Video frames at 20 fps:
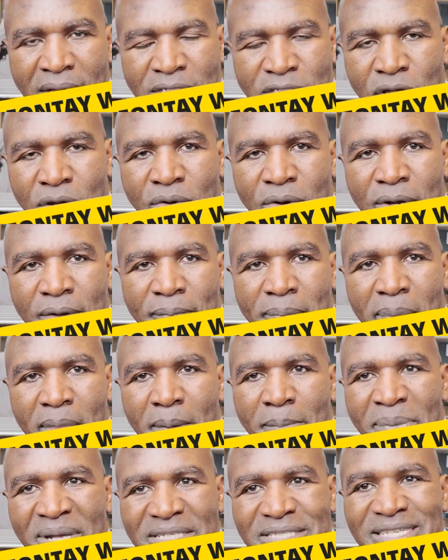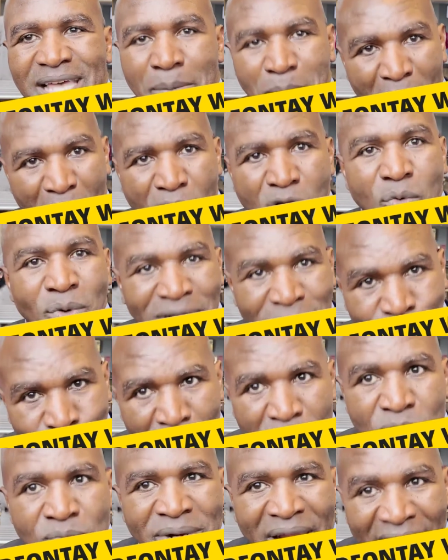So, but something always
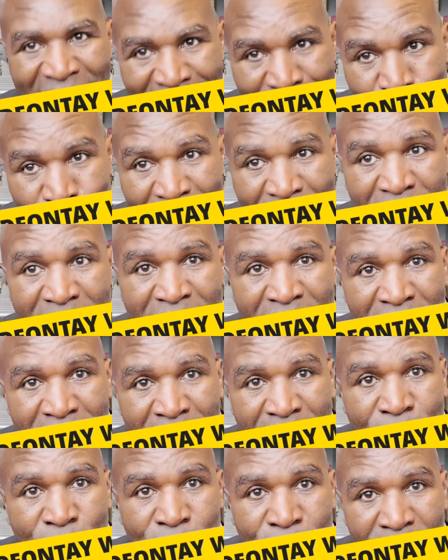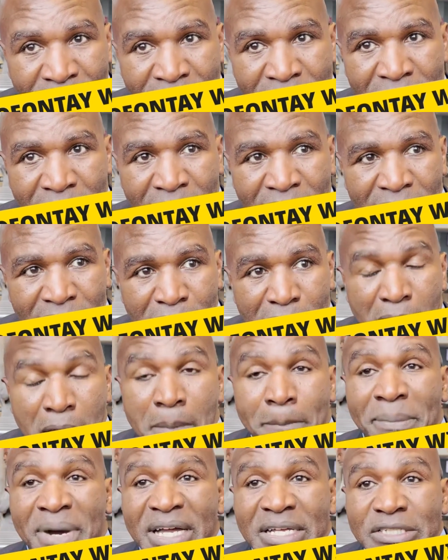wrong when I get ready to get in the ring.
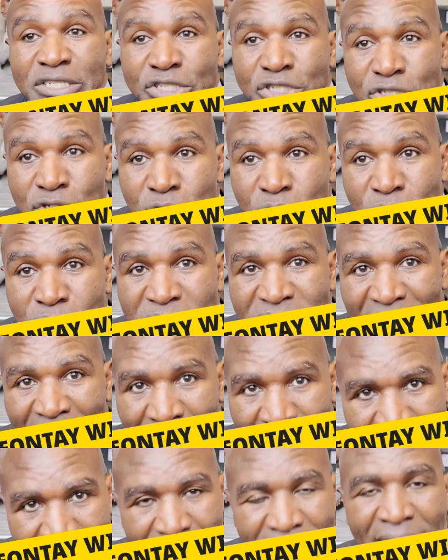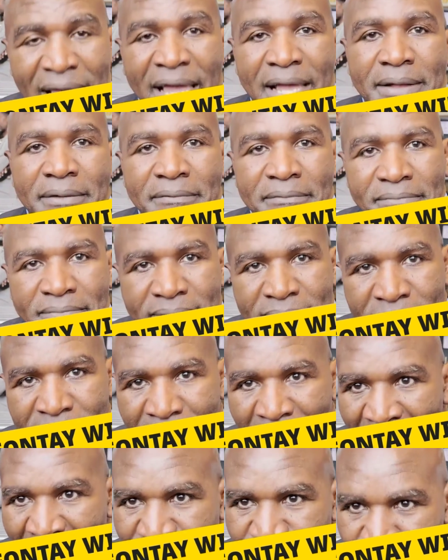But as soon as I, I,
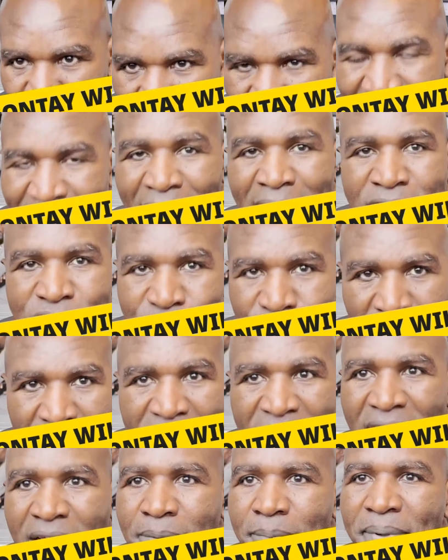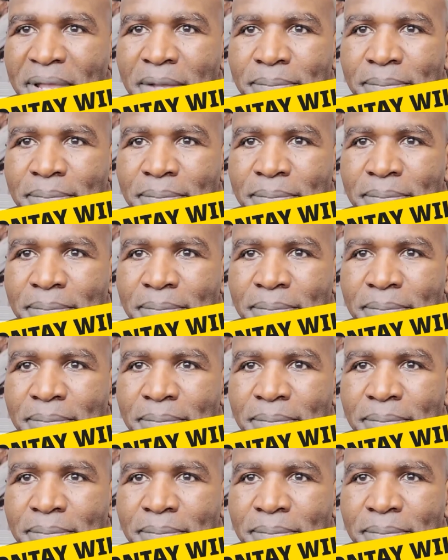I strike out and start hitting